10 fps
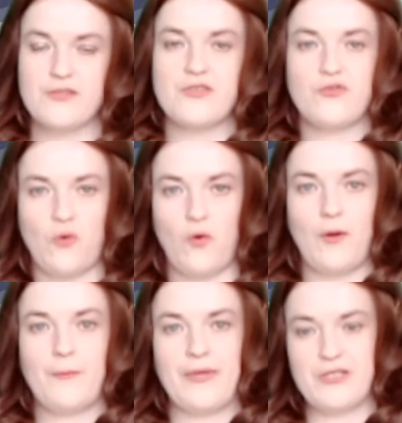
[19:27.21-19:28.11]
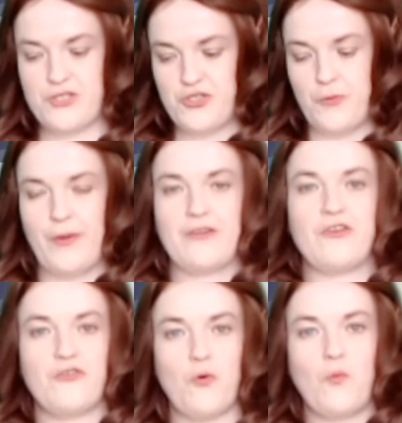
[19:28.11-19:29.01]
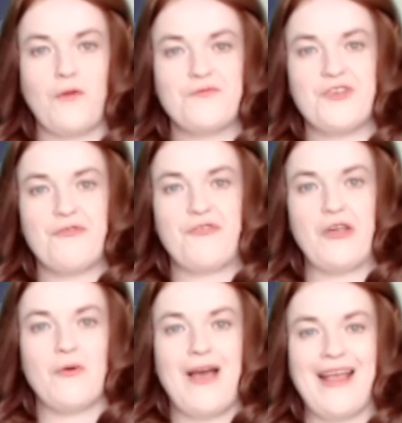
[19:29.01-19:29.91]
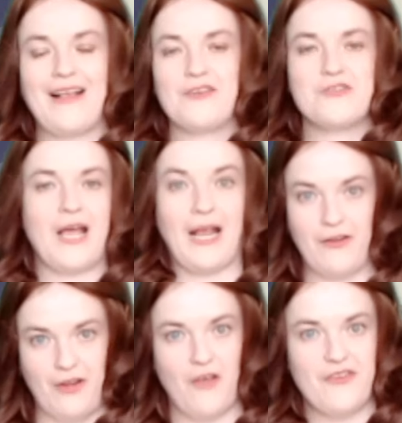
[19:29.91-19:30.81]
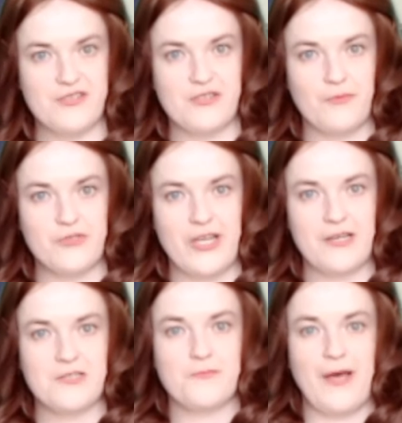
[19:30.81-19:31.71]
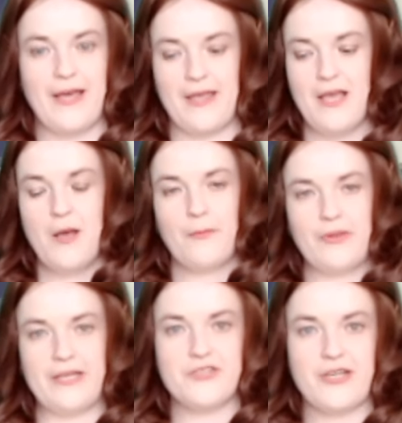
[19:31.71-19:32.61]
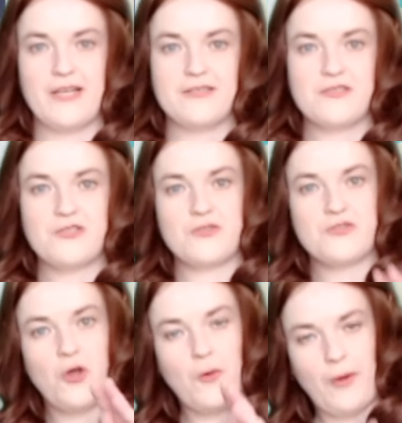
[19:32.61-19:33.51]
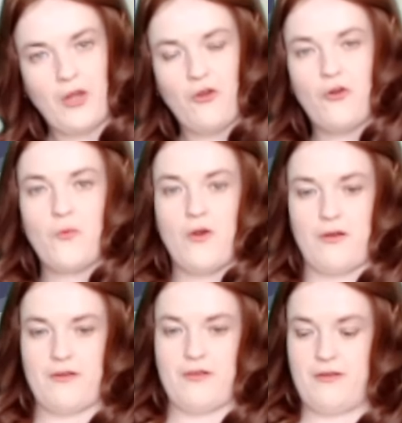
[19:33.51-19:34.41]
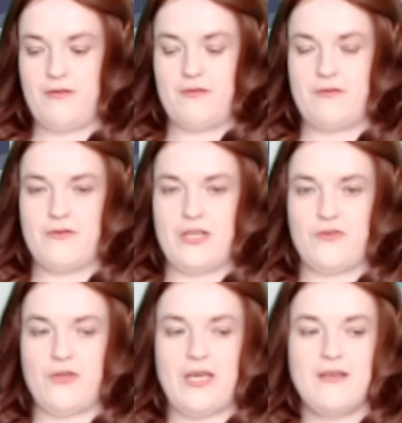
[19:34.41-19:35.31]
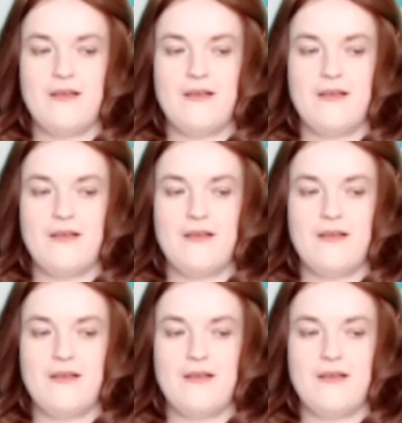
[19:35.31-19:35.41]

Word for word: So don't be stupid. You don't want to fail English and other subjects by plagiarising. So it's got to be your work. Okay, okay.